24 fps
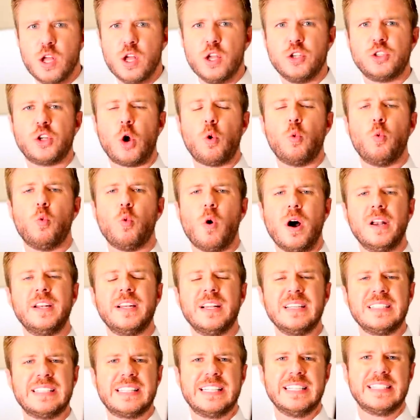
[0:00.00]
So what
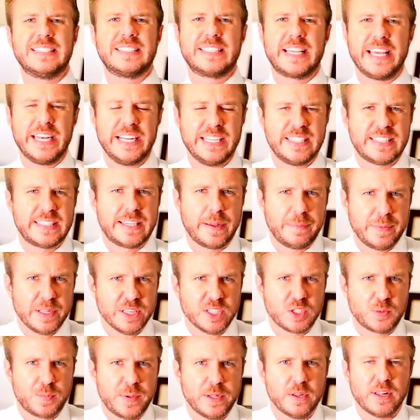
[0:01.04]
does the skinny
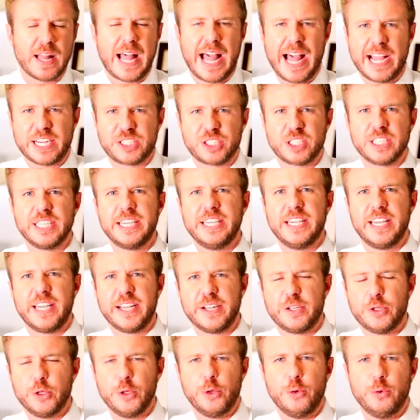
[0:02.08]
stimulus bill actually
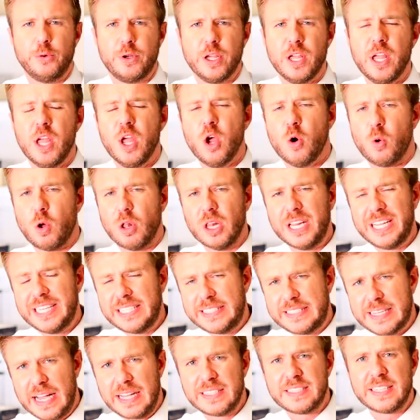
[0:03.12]
include? Well,
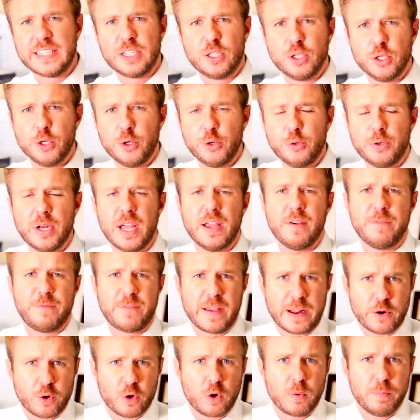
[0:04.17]
it does include
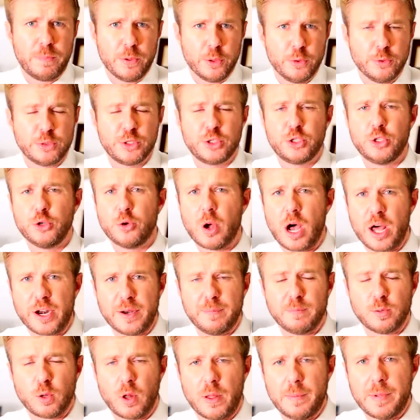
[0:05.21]
federal boost to
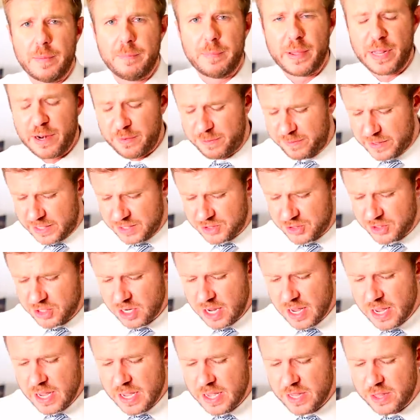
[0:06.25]
unemployment benefits.
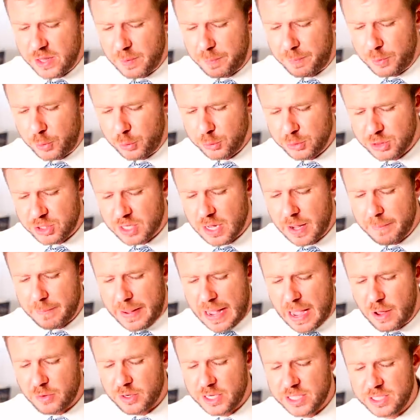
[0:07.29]
The boost
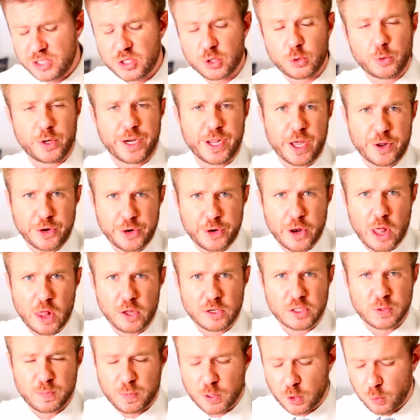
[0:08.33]
amount is three hundred
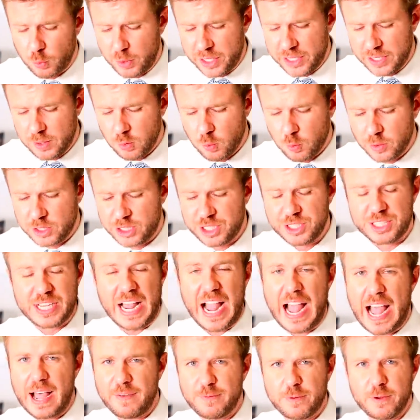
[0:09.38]
dollars per week, which is
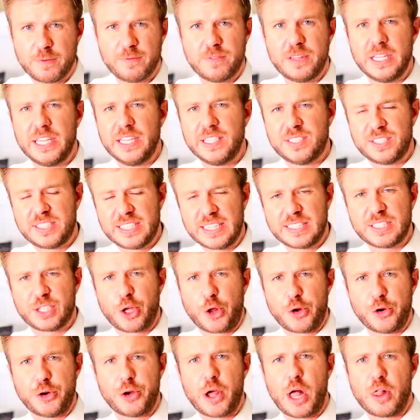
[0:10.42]
half of the six
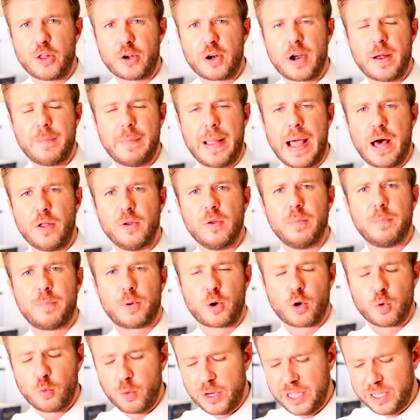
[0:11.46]
hundred dollars amount
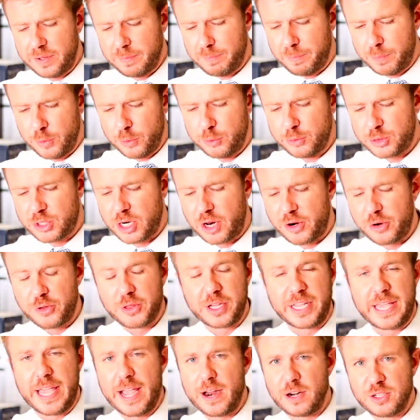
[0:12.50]
per week boost under
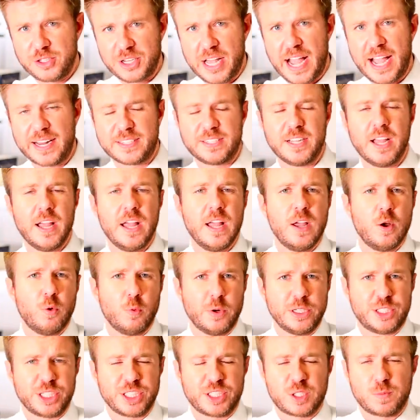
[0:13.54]
the CARES Act,
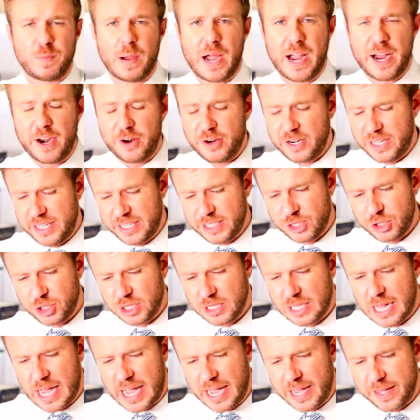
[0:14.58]
which expired in
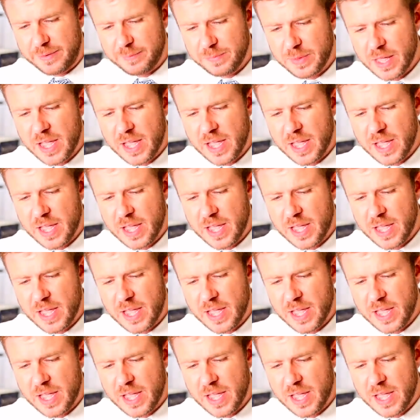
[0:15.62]
July.